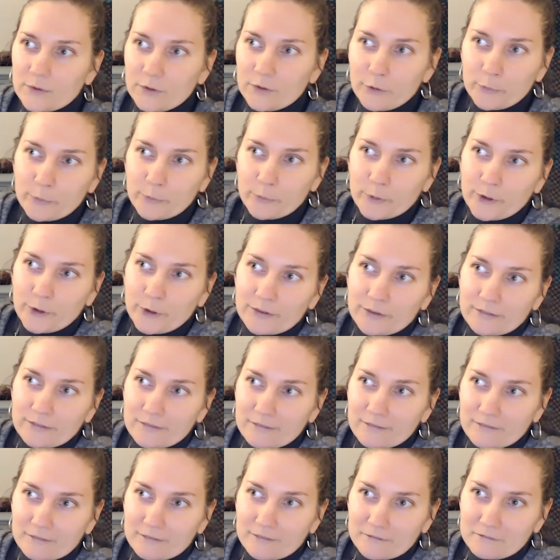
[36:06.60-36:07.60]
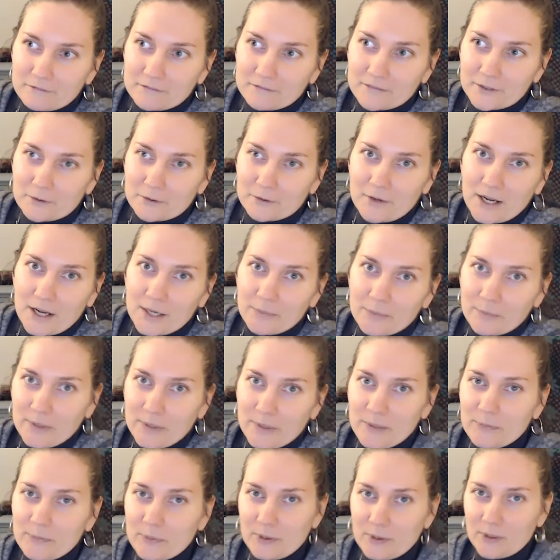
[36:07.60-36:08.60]
put the right
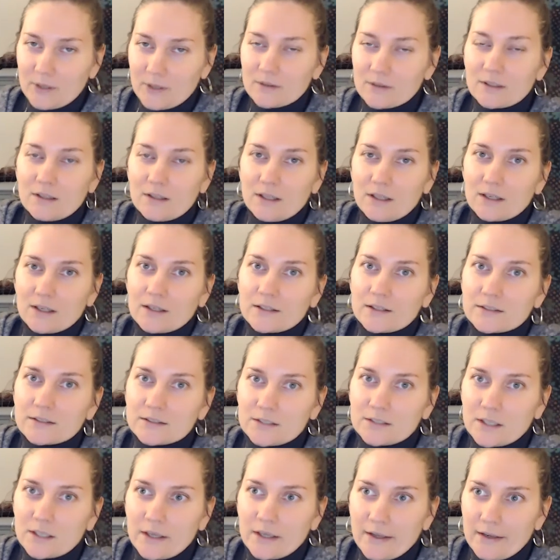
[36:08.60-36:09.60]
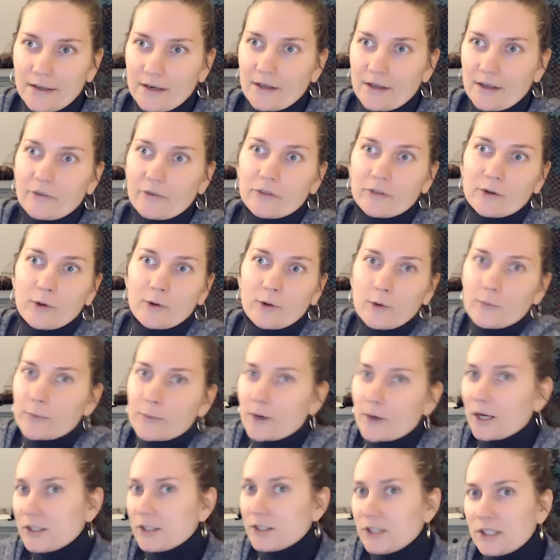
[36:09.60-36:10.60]
people on the list, and now the whole
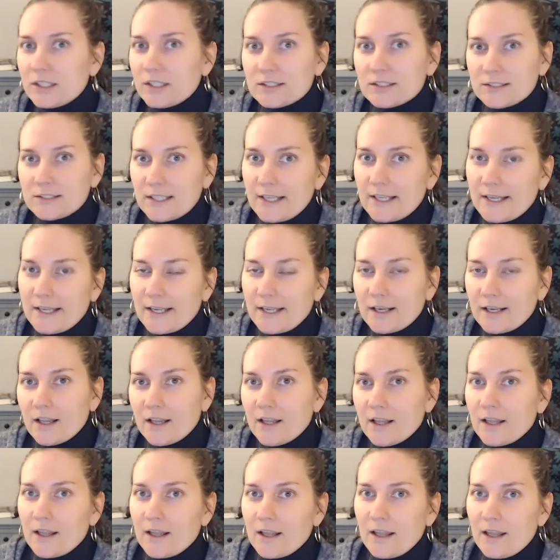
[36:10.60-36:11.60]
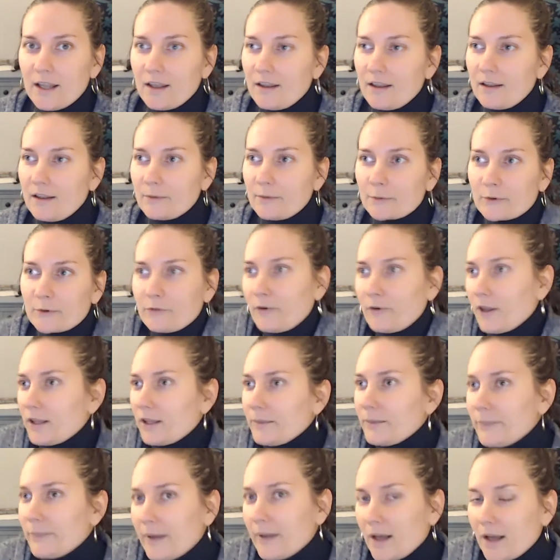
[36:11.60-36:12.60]
project is late and we're falling
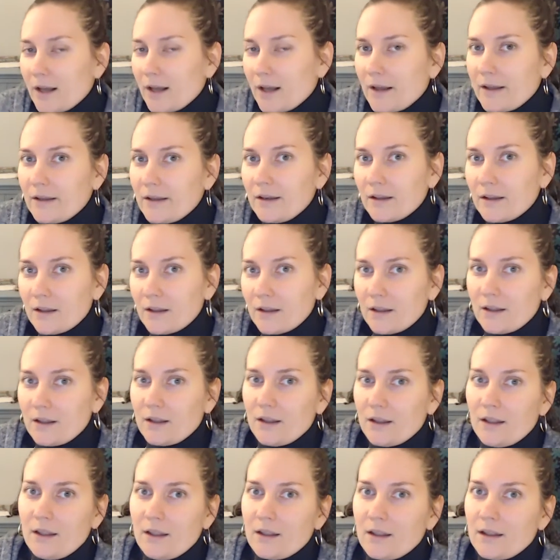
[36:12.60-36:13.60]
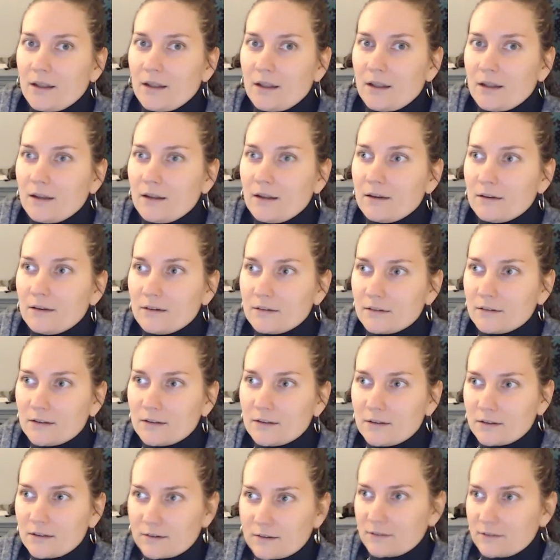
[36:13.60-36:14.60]
behind, and
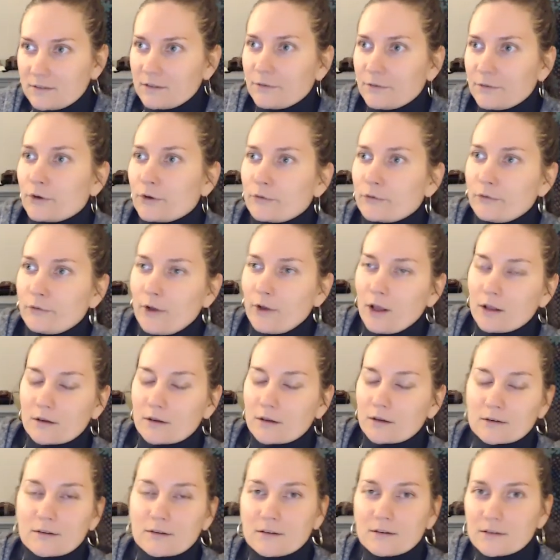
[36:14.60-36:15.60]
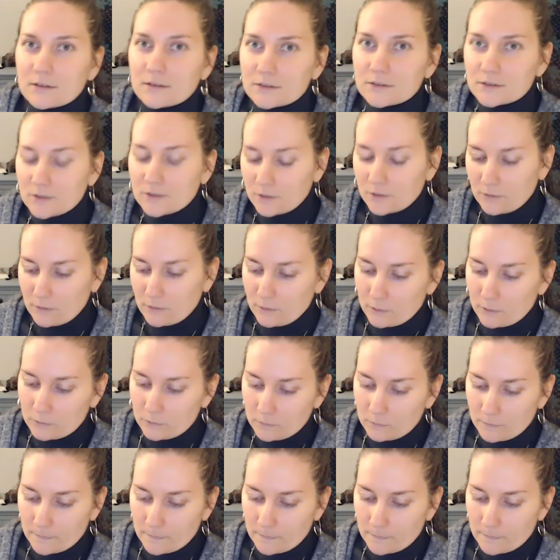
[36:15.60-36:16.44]
it's your fault. So